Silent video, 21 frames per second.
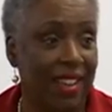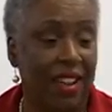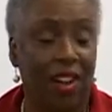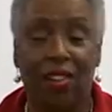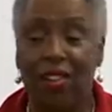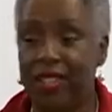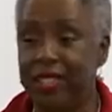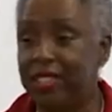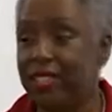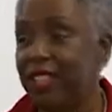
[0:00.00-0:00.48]

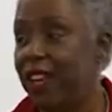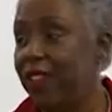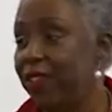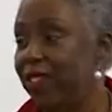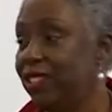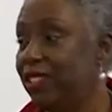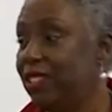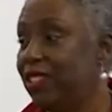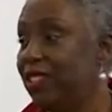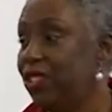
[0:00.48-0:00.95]
on
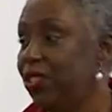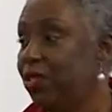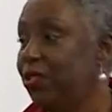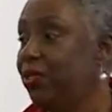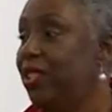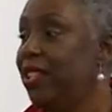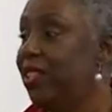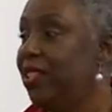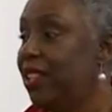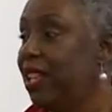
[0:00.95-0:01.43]
Jefferson
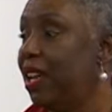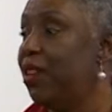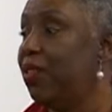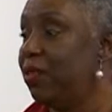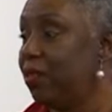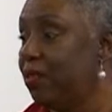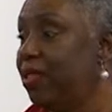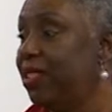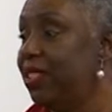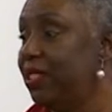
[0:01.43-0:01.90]
Street
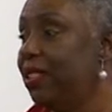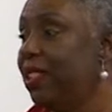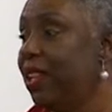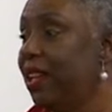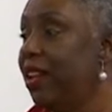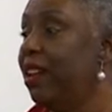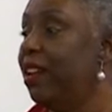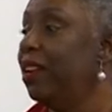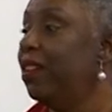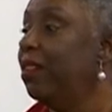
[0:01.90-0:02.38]
that was
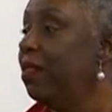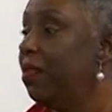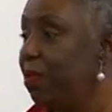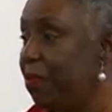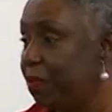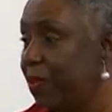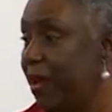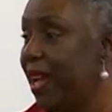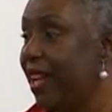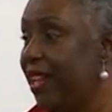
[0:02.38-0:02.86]
there
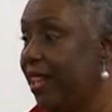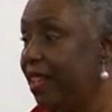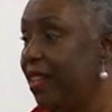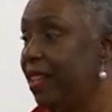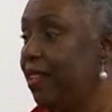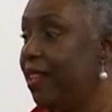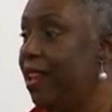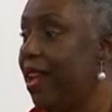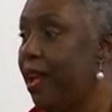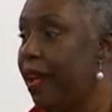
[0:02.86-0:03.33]
back in
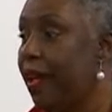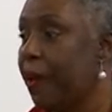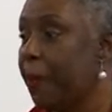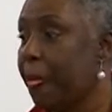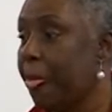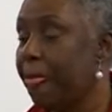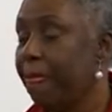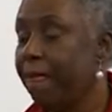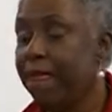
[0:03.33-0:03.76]
the day.